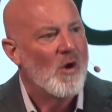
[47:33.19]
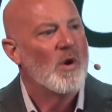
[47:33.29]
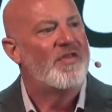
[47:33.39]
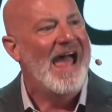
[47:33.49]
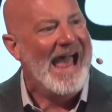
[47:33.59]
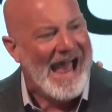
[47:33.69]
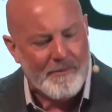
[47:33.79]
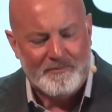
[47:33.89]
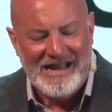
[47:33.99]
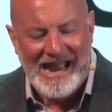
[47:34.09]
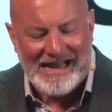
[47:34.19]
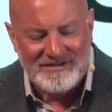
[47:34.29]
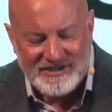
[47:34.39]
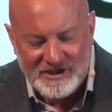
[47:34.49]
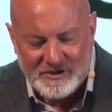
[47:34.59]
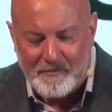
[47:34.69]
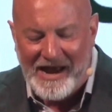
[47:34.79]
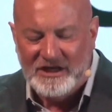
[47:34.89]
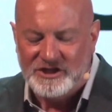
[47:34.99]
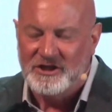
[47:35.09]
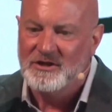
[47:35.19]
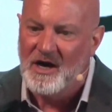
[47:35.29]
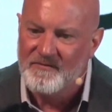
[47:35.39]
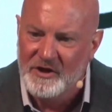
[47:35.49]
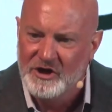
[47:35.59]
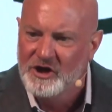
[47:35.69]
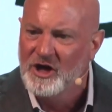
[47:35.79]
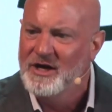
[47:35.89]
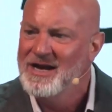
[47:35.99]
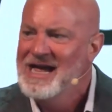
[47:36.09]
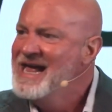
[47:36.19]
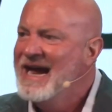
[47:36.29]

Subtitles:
with a happy anticipation of the good.